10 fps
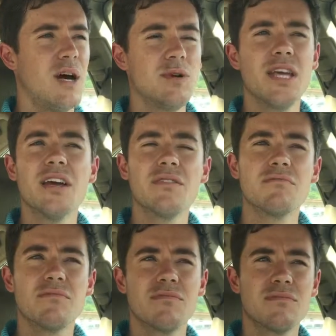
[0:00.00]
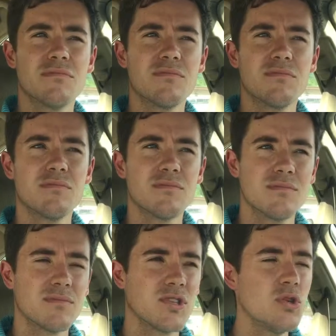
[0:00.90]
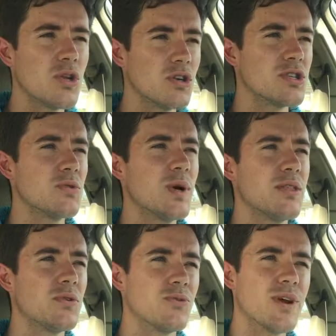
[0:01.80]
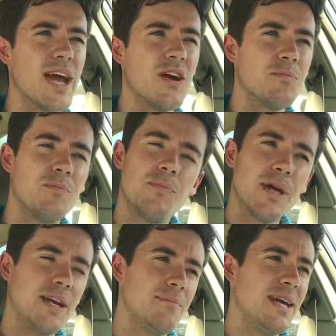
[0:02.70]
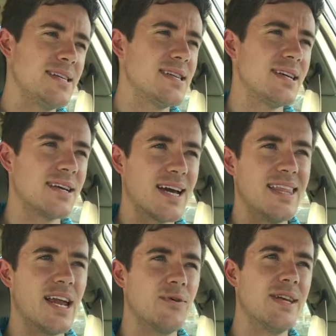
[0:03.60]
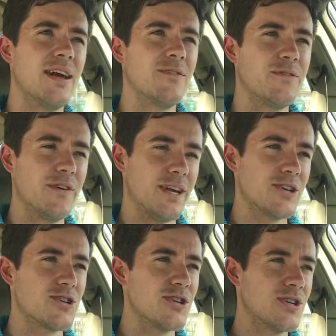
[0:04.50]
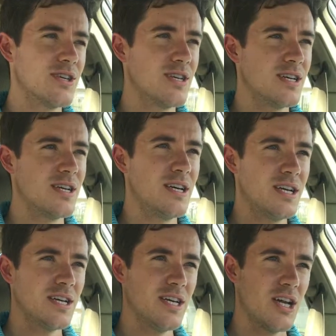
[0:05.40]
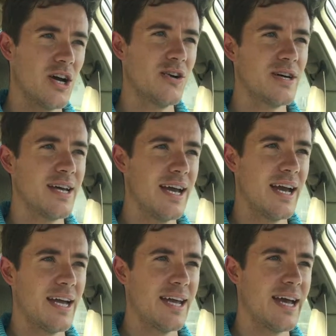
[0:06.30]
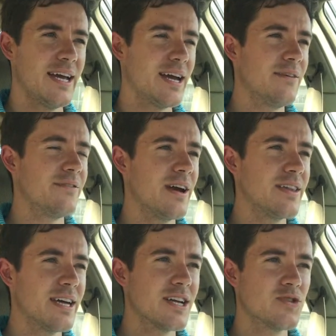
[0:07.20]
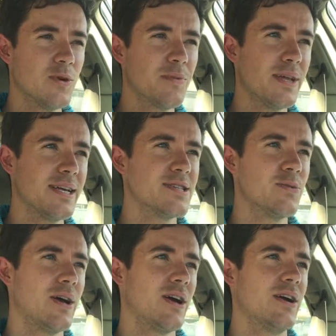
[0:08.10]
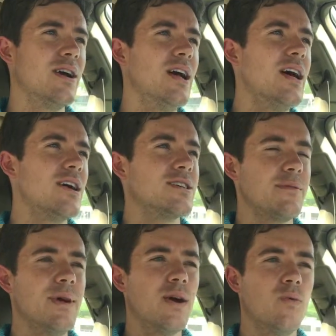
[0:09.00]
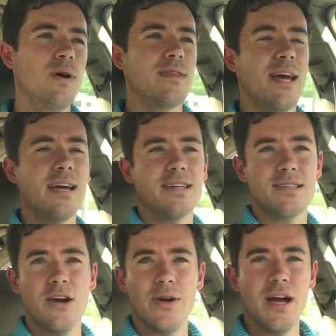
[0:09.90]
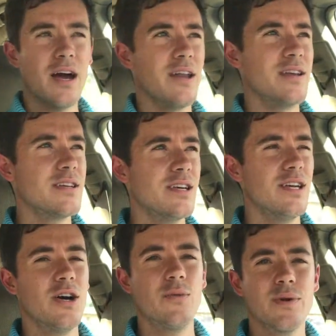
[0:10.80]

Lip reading: would get 2/3 of the way through the round, playing amazing, and then I would never finish, you know? And I finally got to a place where I was like, man, what the heck is going on? You know,